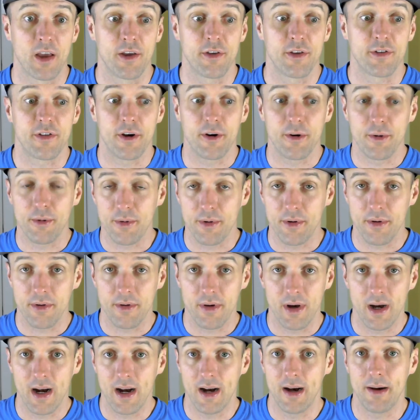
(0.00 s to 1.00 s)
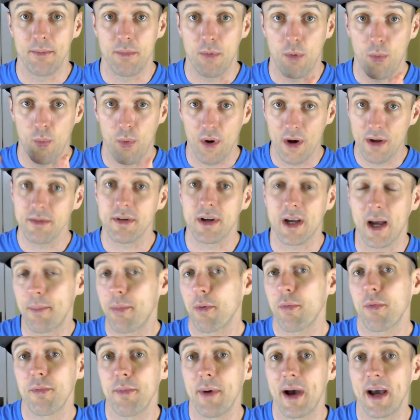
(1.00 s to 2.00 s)
So um, one
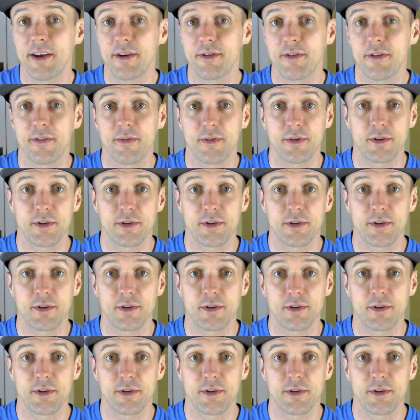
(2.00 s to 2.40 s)
couple reminders